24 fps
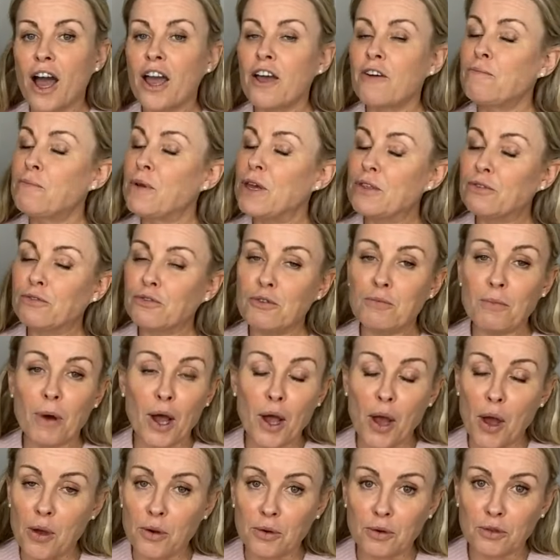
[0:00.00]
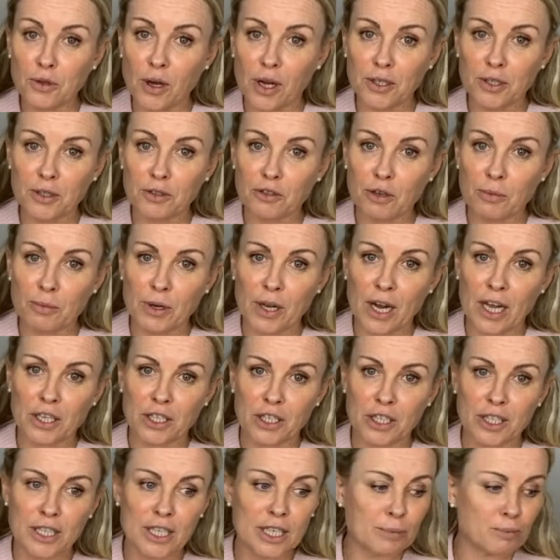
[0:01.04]
I have been through my own trials and
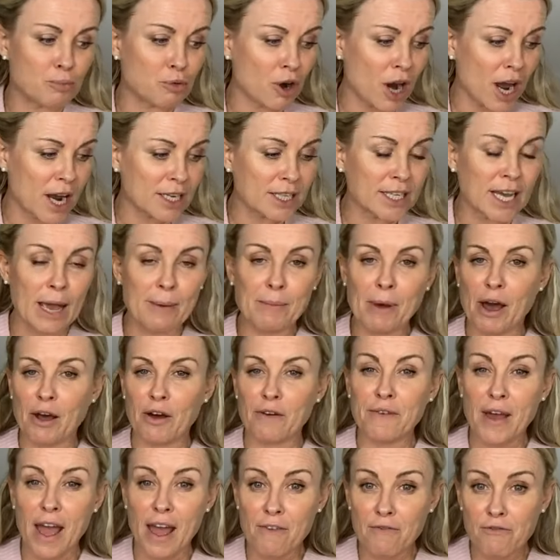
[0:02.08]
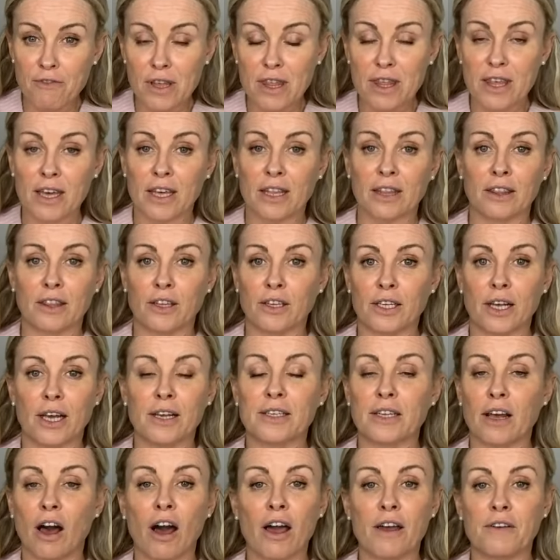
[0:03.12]
tribulations. This brand came out of everything
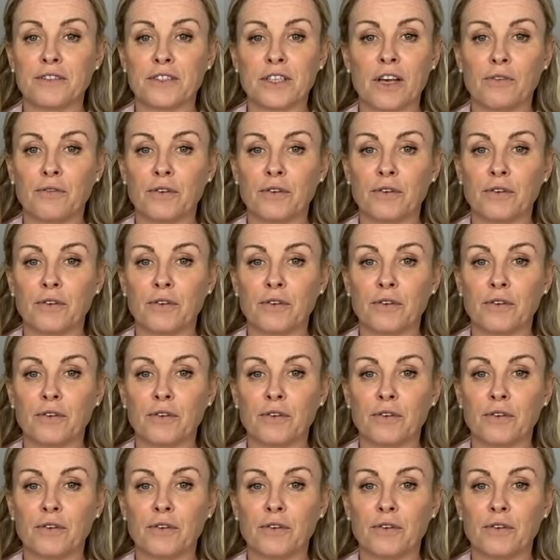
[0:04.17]
that I have